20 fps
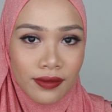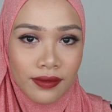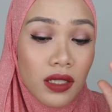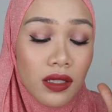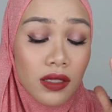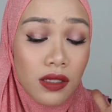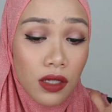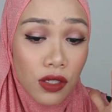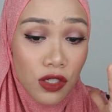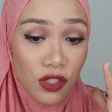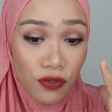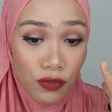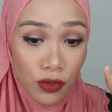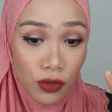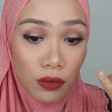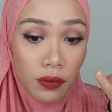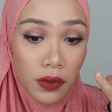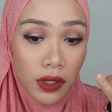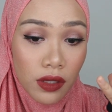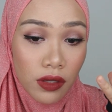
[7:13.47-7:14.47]
It takes a
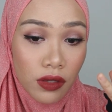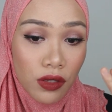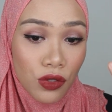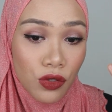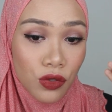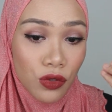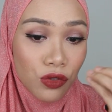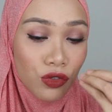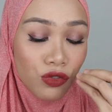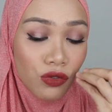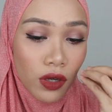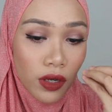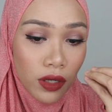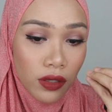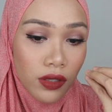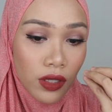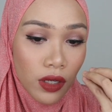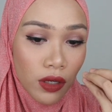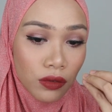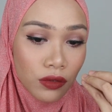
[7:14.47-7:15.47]
few minutes to dry
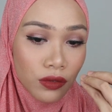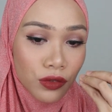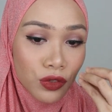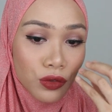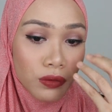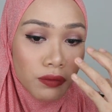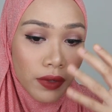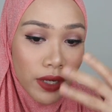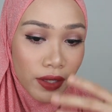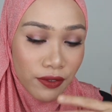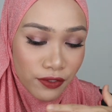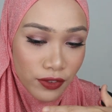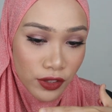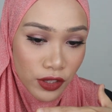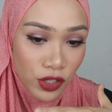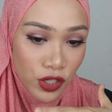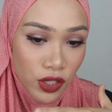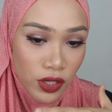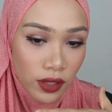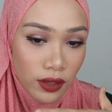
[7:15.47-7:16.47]
down to matte
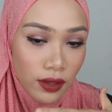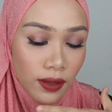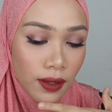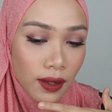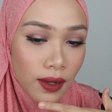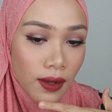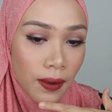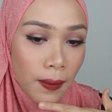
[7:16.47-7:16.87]
finishing,